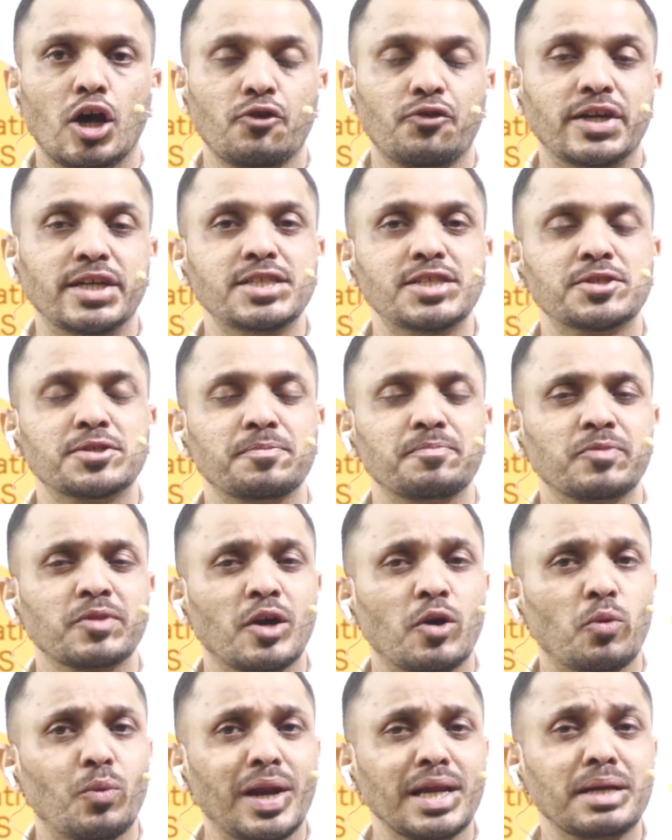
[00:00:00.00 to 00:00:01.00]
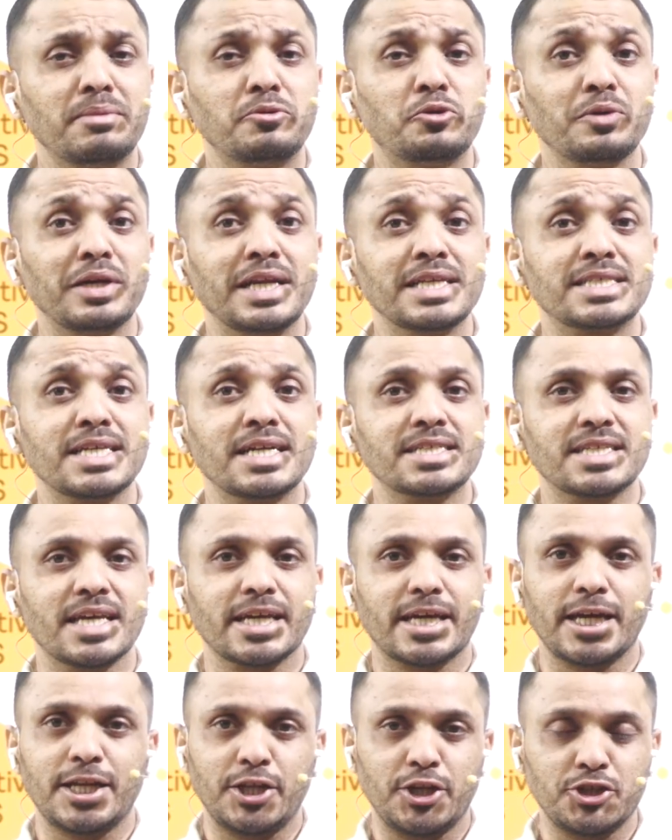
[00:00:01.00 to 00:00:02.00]
Hello friends, welcome to Insights
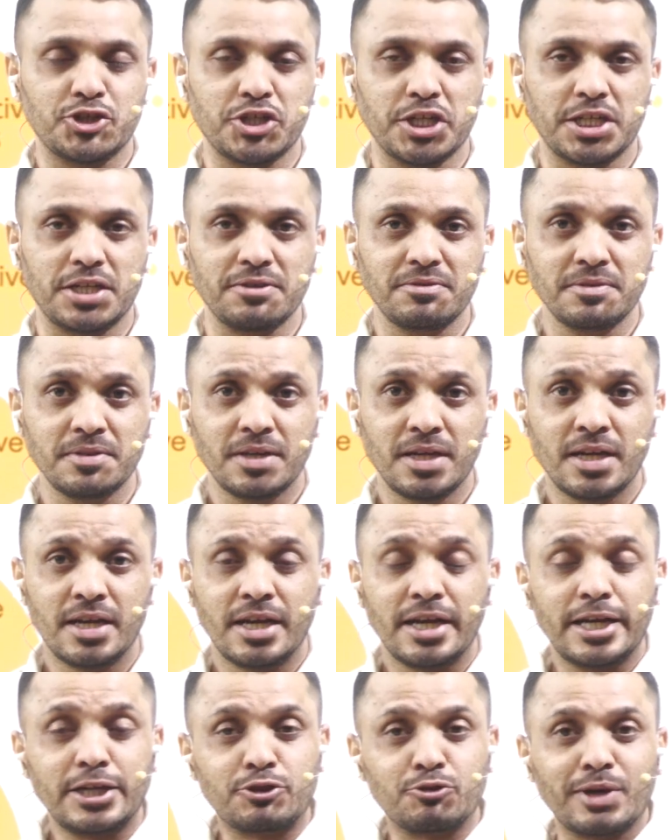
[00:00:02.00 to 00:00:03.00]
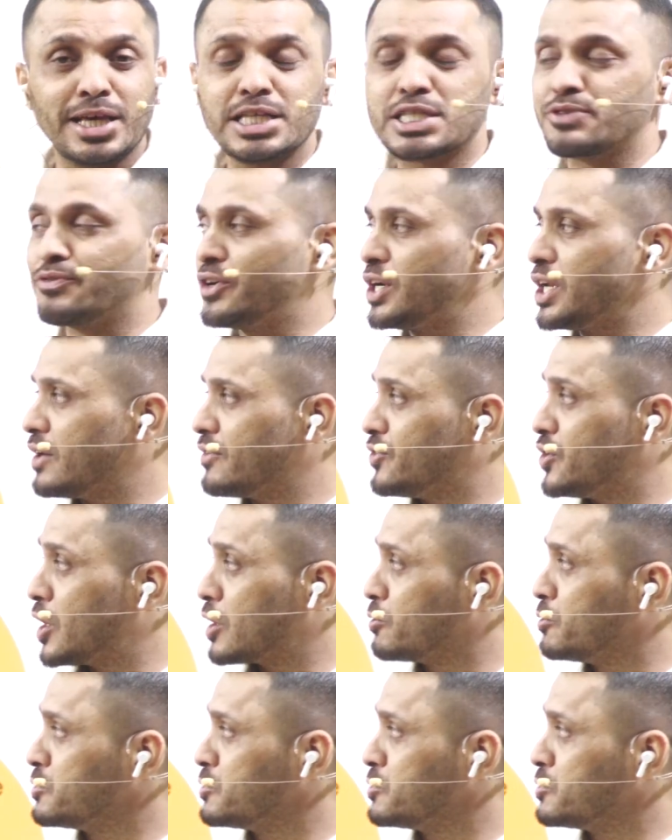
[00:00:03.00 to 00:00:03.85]
I-CAN Initiative. In today's video, we are